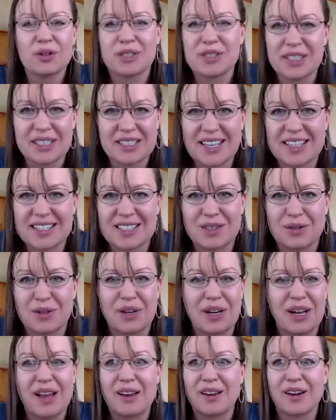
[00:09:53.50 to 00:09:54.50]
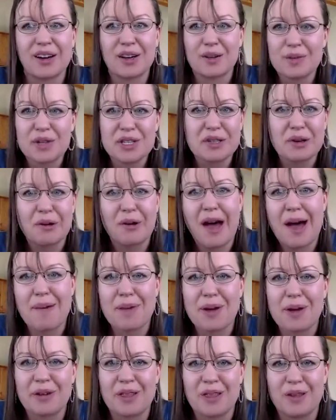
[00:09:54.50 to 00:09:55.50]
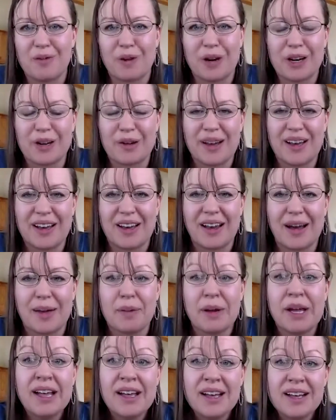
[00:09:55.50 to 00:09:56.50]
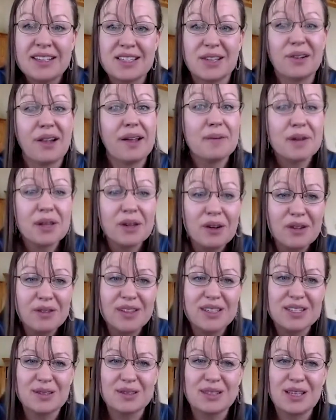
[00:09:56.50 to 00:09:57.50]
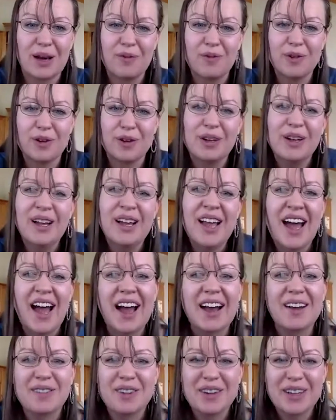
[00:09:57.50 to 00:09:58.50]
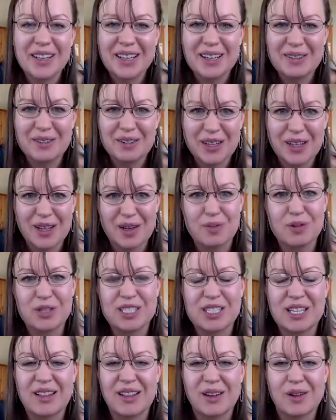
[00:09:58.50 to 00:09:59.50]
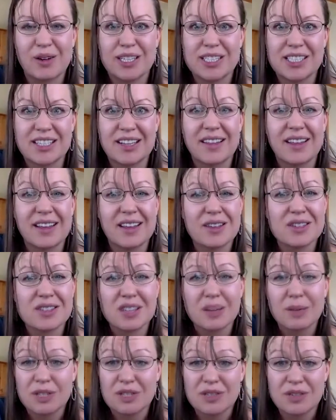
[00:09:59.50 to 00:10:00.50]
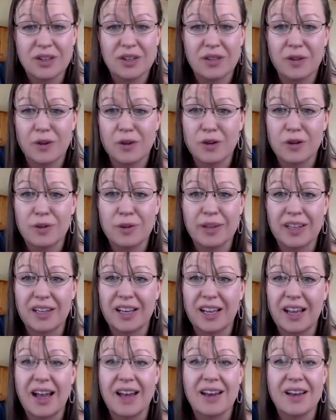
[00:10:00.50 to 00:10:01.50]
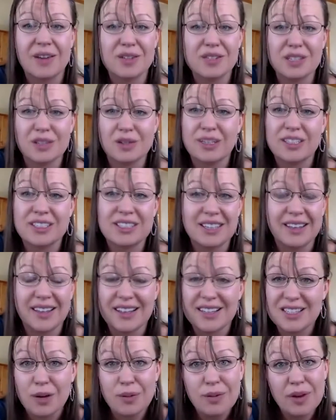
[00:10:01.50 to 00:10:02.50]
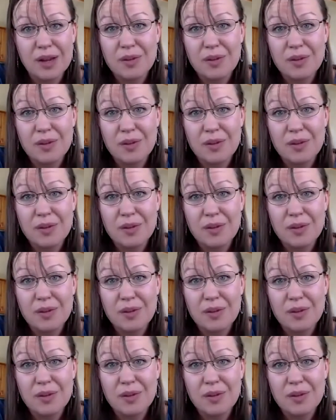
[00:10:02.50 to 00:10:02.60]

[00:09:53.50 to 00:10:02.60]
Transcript: total success story, and you're going to be so happy with where you ended up. So let me know if this is helpful. I really, really appreciate the question. Thank you so much for your vulnerability. I know it's a question